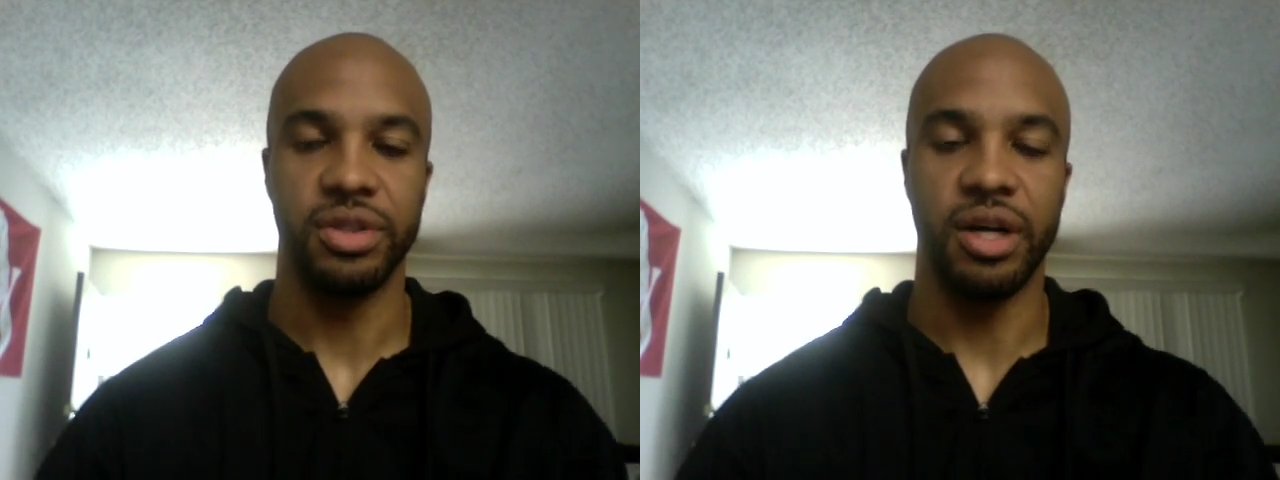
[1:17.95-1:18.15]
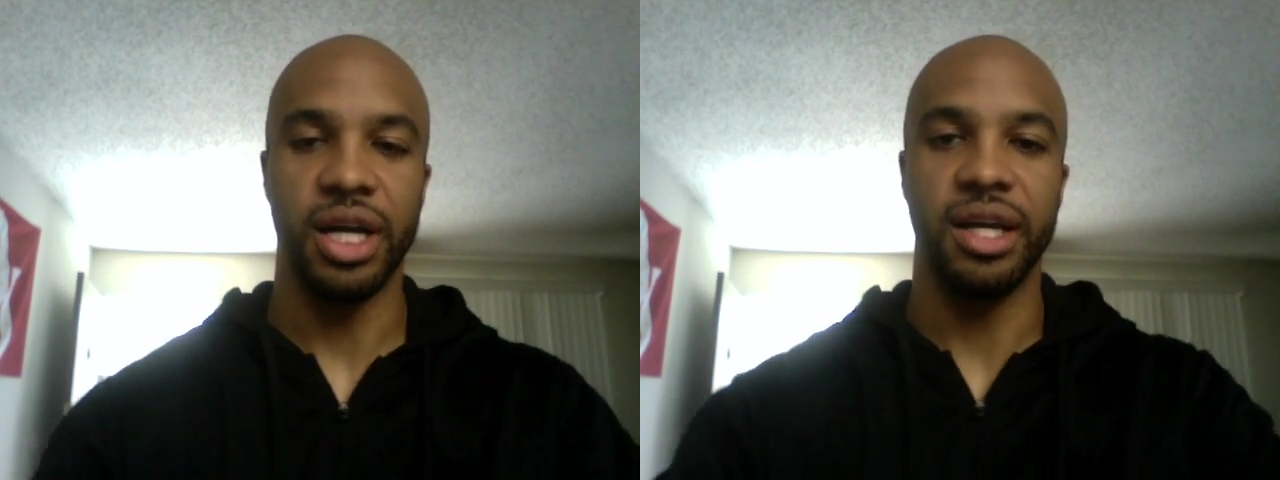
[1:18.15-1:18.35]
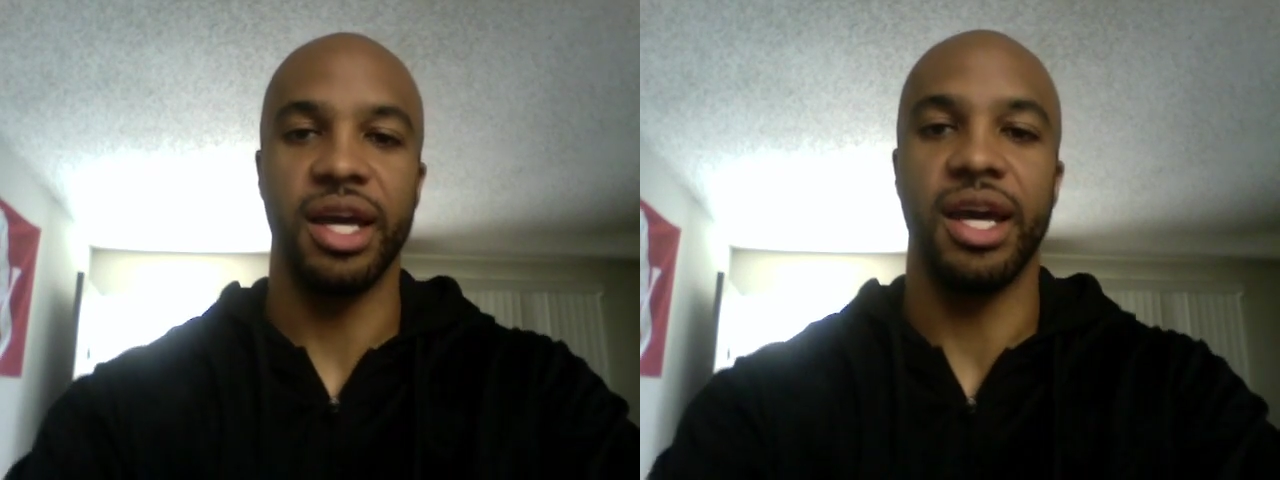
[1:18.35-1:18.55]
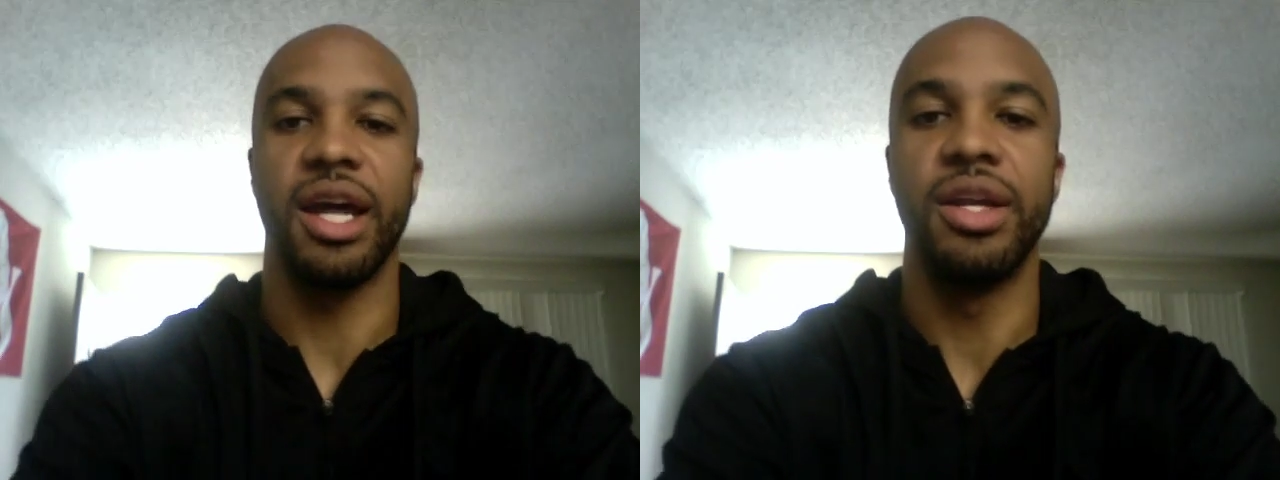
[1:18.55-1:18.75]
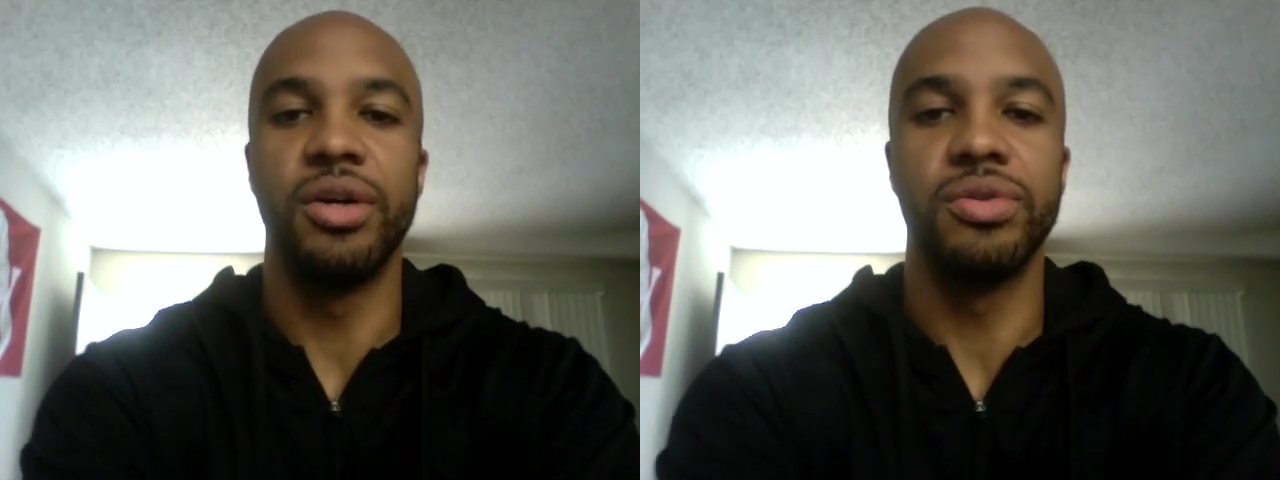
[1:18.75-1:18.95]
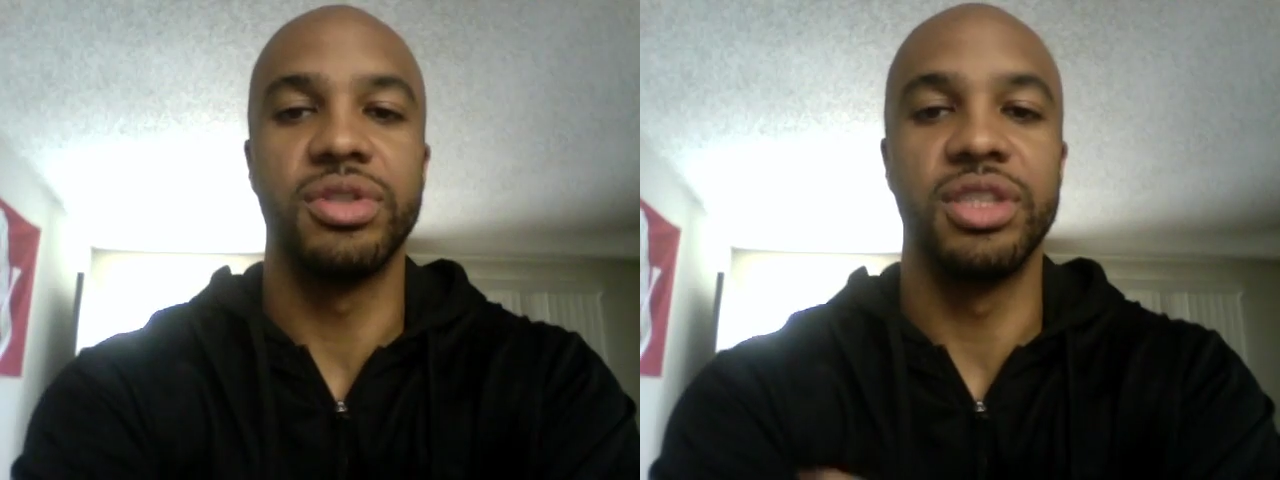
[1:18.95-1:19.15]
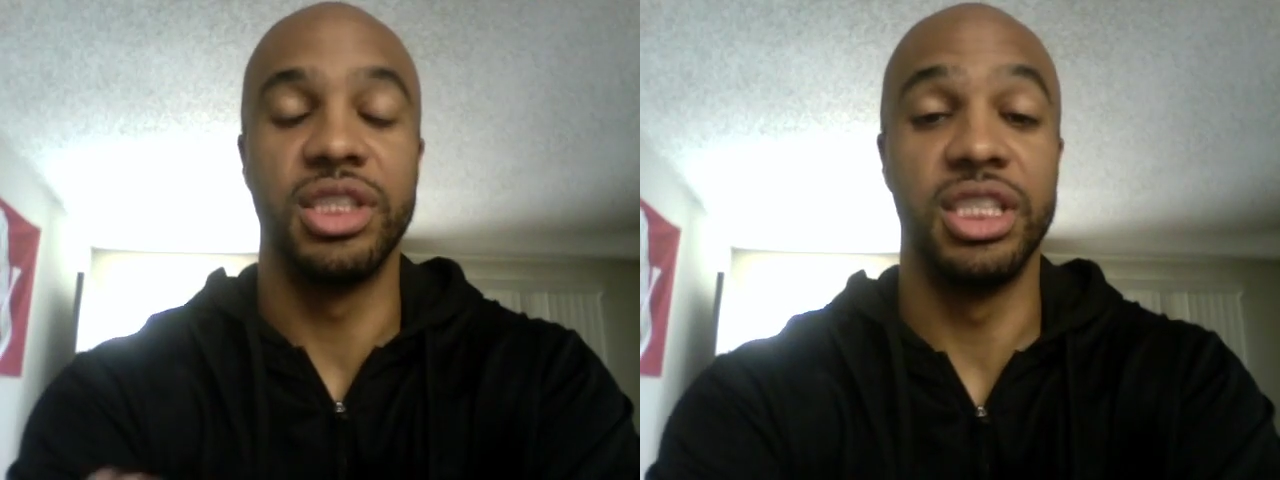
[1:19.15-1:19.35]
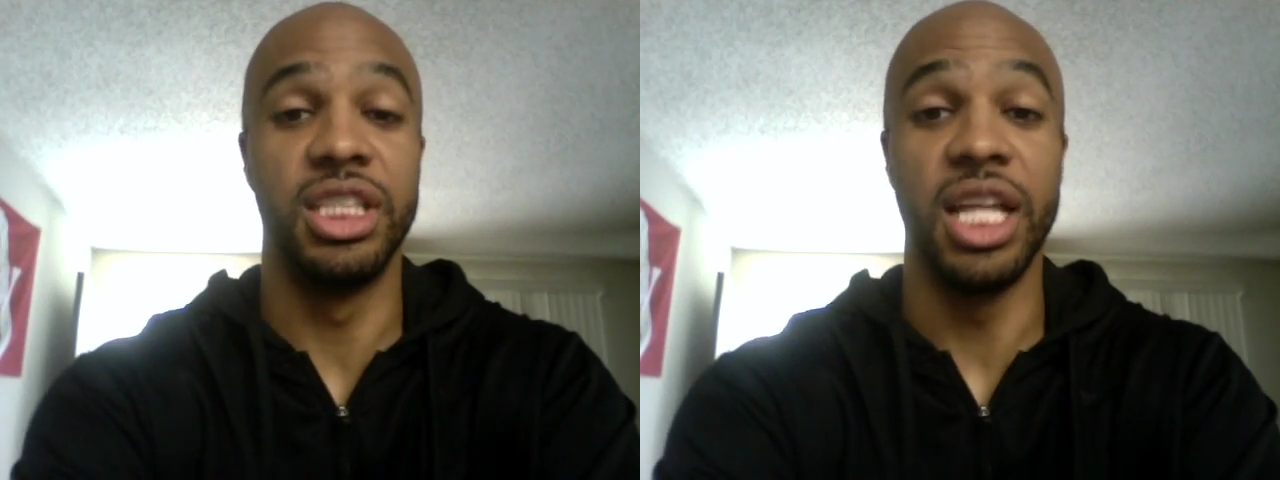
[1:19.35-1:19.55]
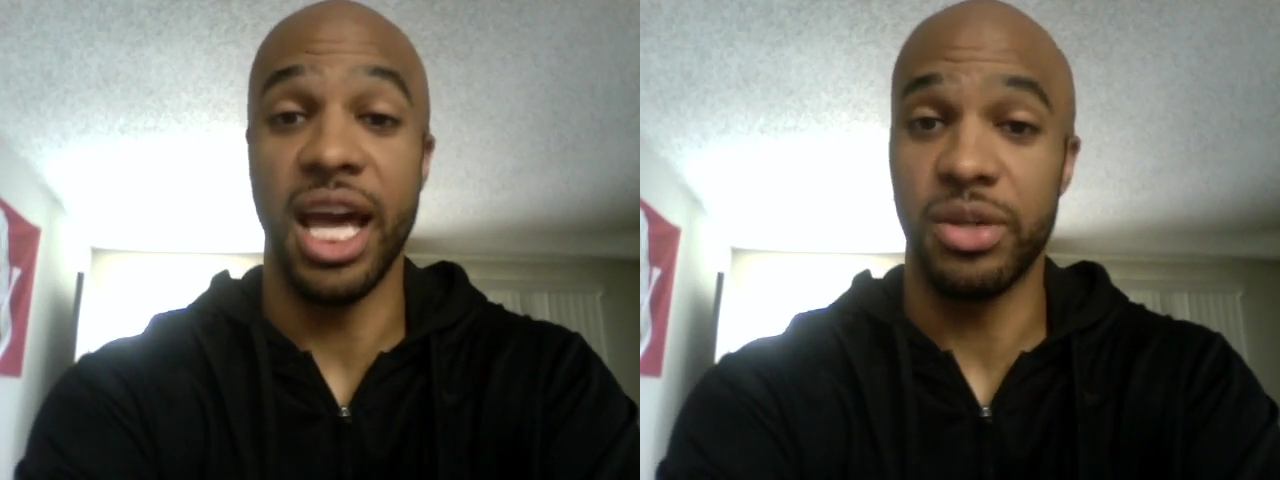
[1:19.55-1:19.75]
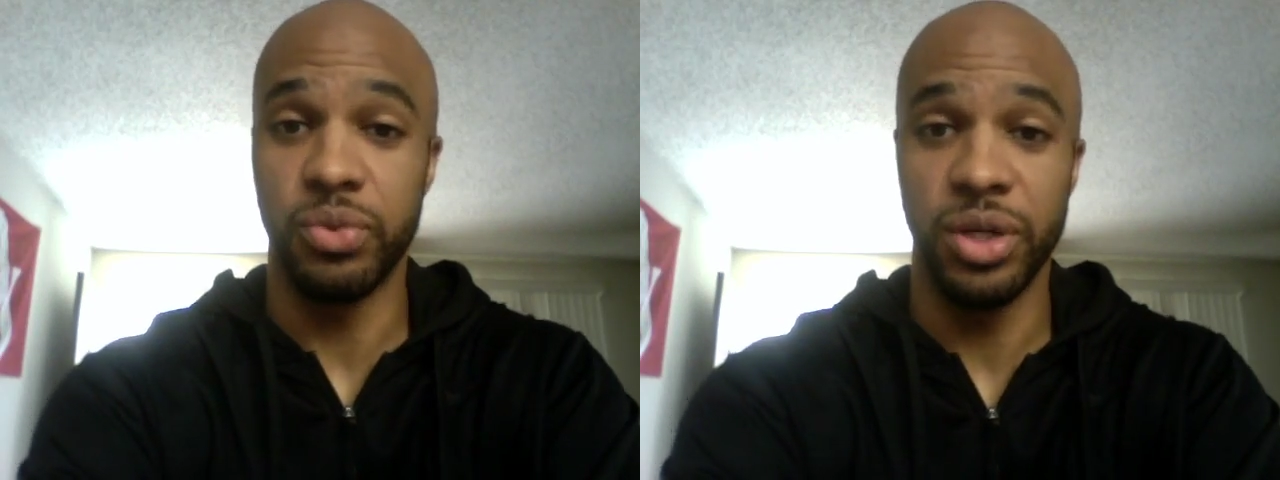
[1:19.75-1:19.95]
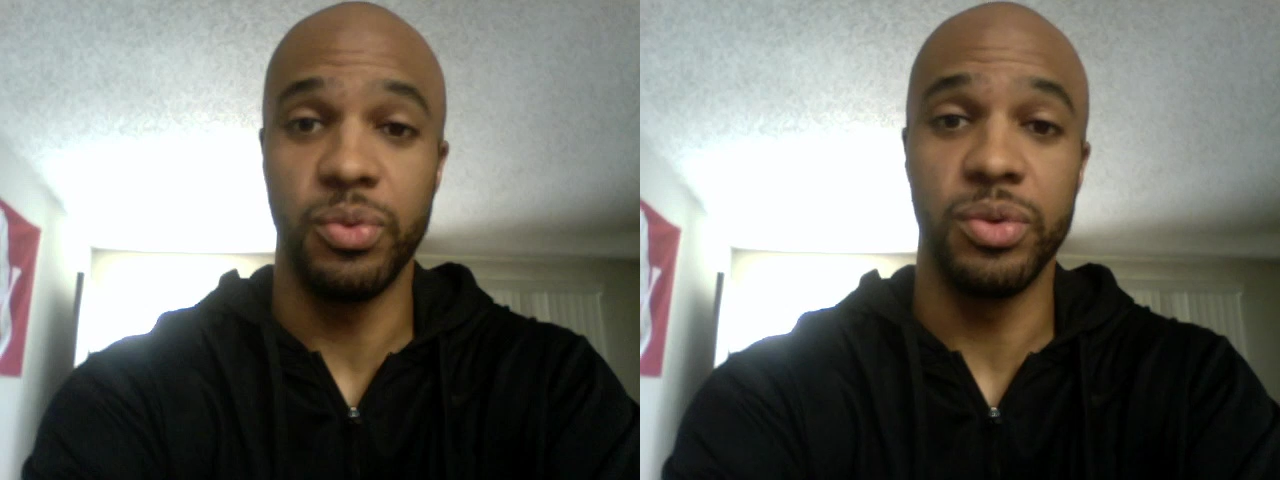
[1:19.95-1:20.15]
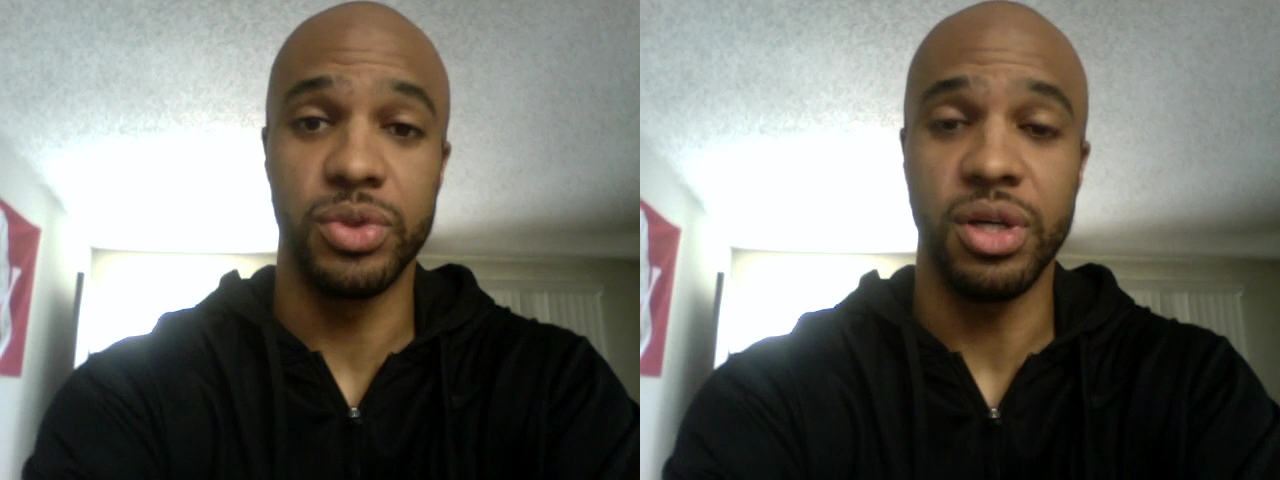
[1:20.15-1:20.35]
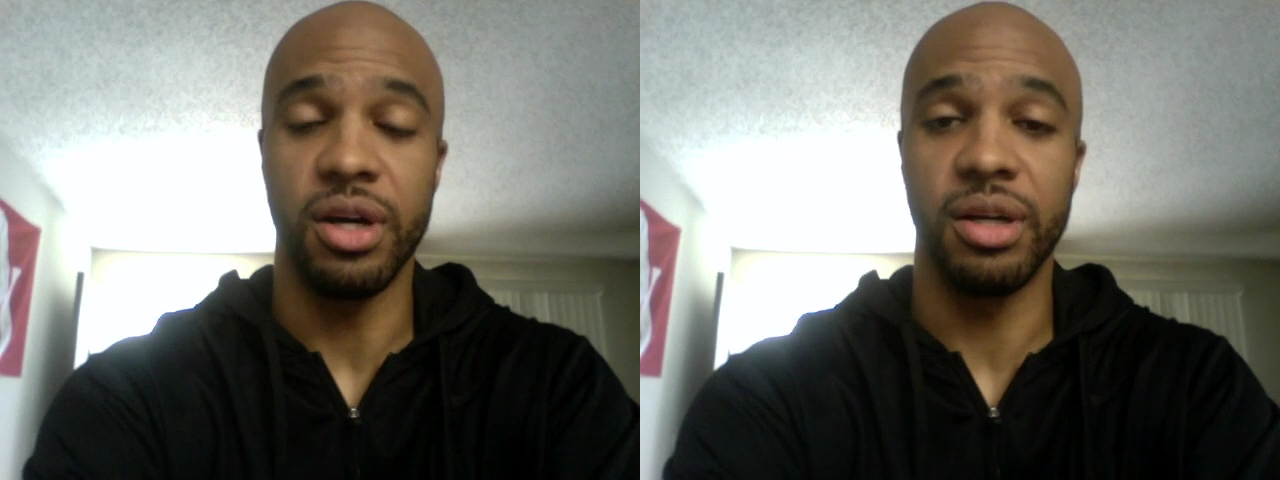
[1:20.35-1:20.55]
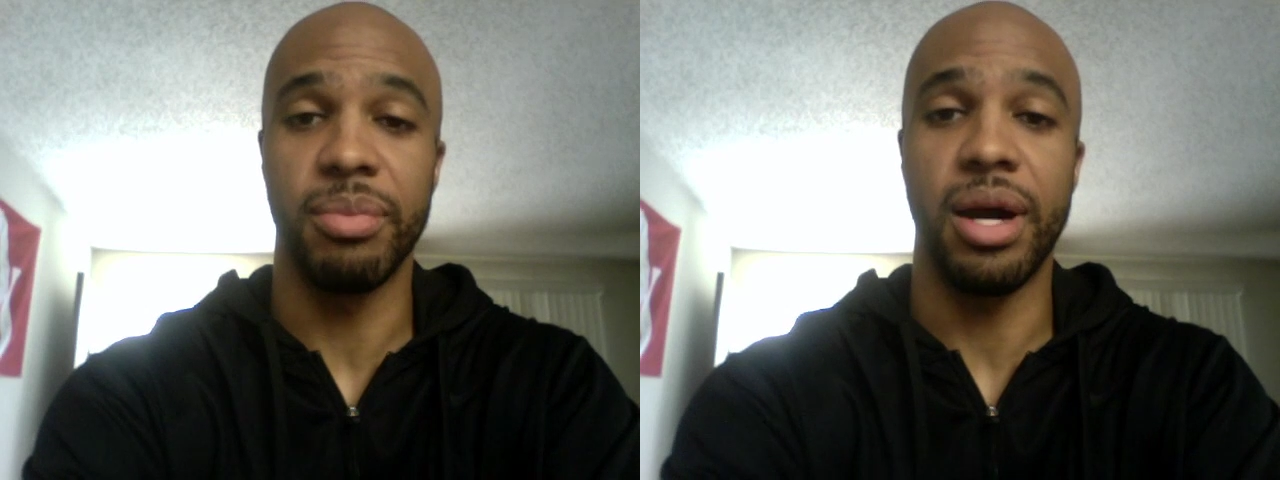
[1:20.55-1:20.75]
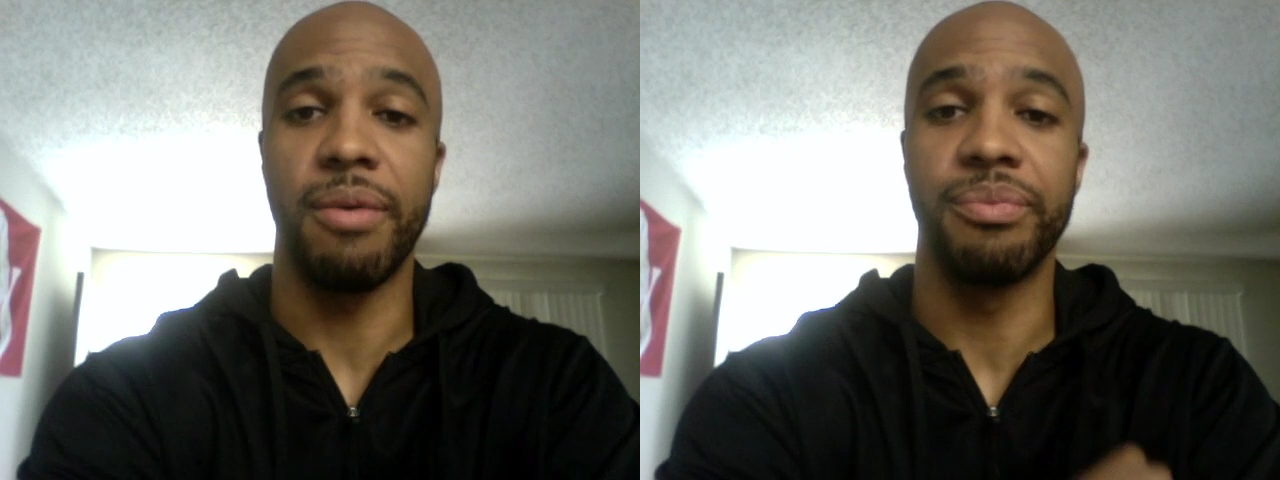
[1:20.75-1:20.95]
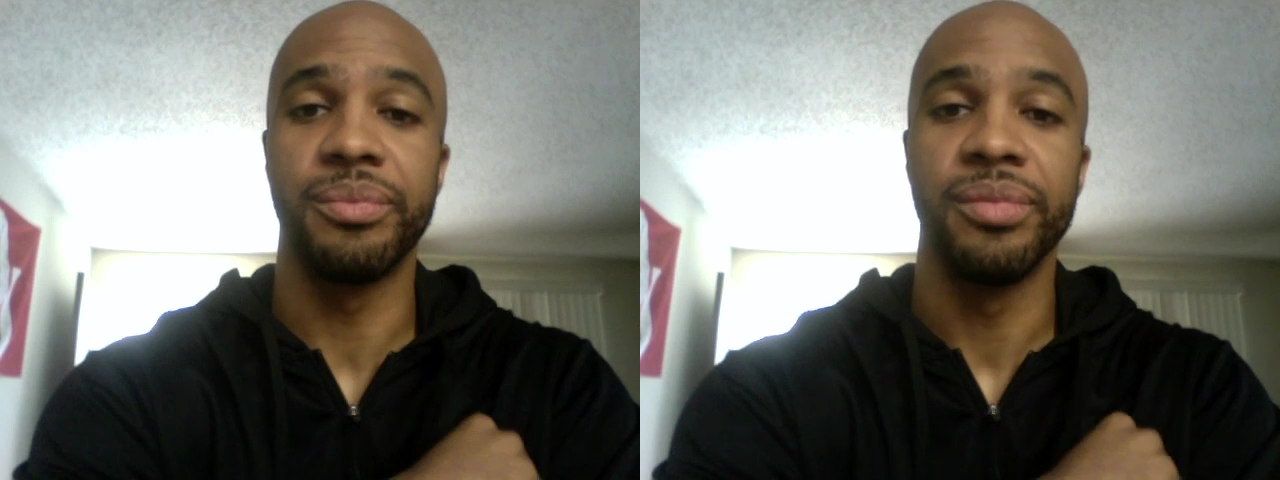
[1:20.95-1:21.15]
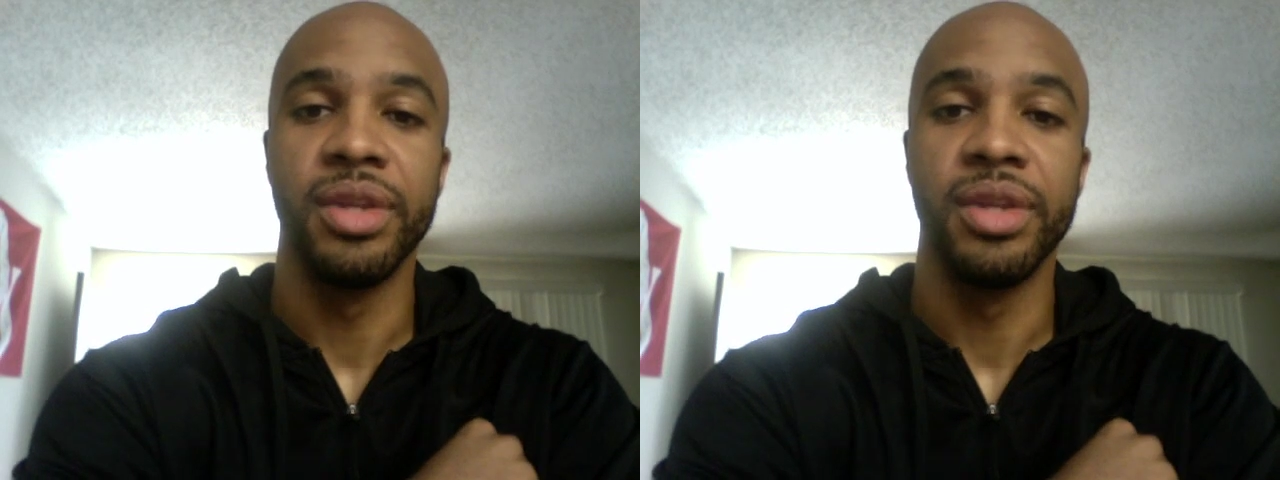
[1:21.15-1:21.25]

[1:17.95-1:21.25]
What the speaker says: All right, and I know last week we was talking about